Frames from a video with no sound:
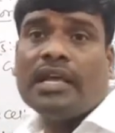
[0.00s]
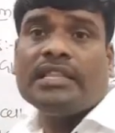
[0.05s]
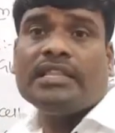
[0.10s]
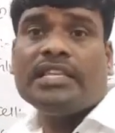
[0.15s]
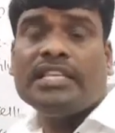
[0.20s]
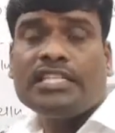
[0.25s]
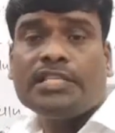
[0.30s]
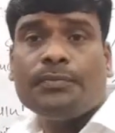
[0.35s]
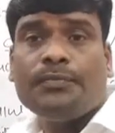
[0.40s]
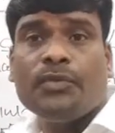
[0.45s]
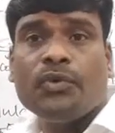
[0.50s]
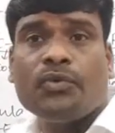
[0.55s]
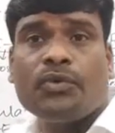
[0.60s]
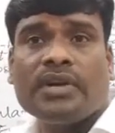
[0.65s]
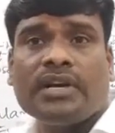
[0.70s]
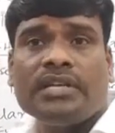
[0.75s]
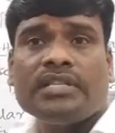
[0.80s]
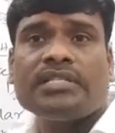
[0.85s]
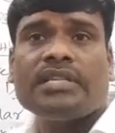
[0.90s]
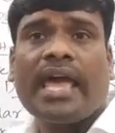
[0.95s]
this
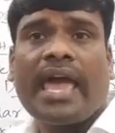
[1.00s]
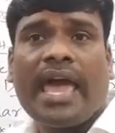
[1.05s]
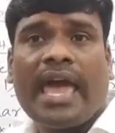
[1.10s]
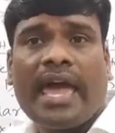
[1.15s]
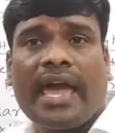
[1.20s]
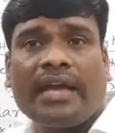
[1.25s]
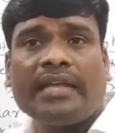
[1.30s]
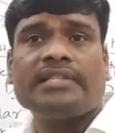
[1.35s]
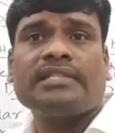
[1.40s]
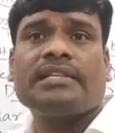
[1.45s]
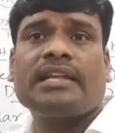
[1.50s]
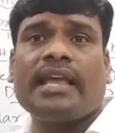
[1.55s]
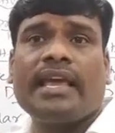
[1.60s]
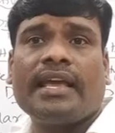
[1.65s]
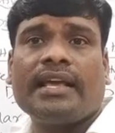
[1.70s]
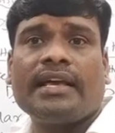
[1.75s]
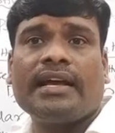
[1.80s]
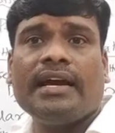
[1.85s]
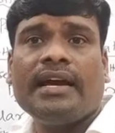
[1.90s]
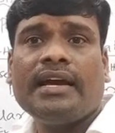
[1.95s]
mucus acts
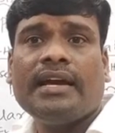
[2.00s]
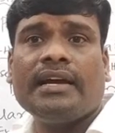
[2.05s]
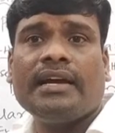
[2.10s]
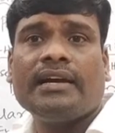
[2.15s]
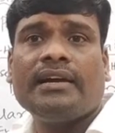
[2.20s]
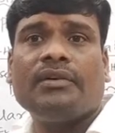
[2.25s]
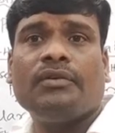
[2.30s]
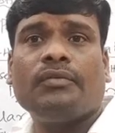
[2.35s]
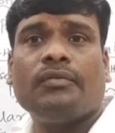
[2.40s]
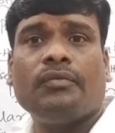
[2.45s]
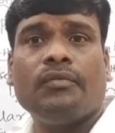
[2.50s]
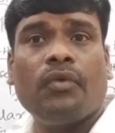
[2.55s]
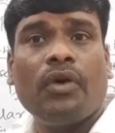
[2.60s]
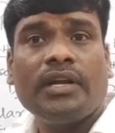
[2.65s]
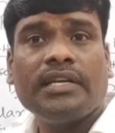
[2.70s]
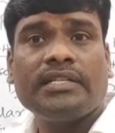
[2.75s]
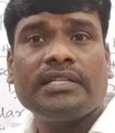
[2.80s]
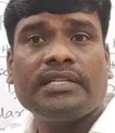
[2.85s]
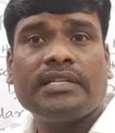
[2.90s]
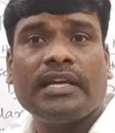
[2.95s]
like a
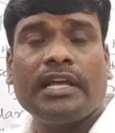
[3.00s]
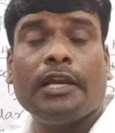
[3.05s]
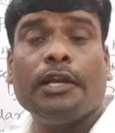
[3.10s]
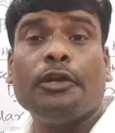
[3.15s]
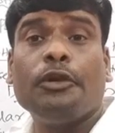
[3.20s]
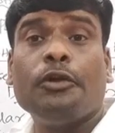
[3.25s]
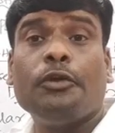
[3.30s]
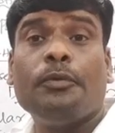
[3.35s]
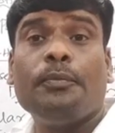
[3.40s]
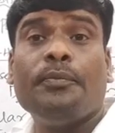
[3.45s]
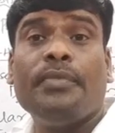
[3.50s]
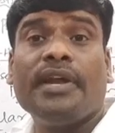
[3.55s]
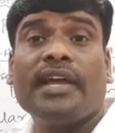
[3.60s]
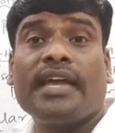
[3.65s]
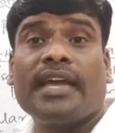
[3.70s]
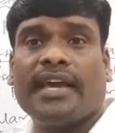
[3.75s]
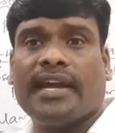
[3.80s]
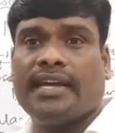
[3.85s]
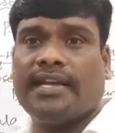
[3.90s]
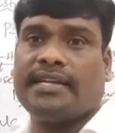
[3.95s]
what?
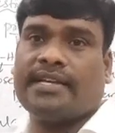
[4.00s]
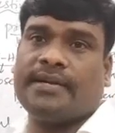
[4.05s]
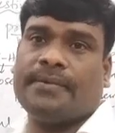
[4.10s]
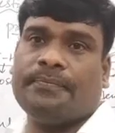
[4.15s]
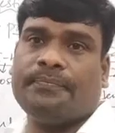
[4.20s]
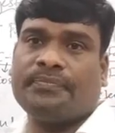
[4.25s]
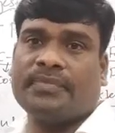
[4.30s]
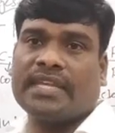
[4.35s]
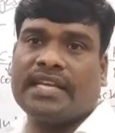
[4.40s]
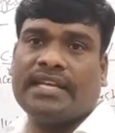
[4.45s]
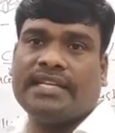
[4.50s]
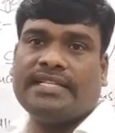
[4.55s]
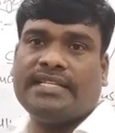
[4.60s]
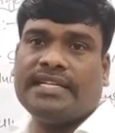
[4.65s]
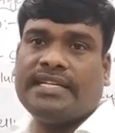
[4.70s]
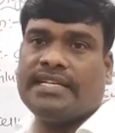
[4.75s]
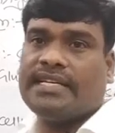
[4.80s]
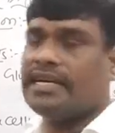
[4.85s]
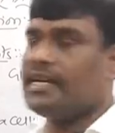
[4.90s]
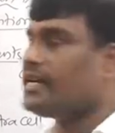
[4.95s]
Lubricant,
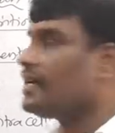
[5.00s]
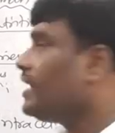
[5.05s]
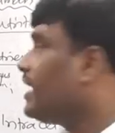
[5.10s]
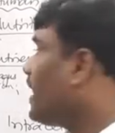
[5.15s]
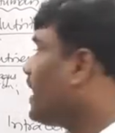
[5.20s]
isn't it?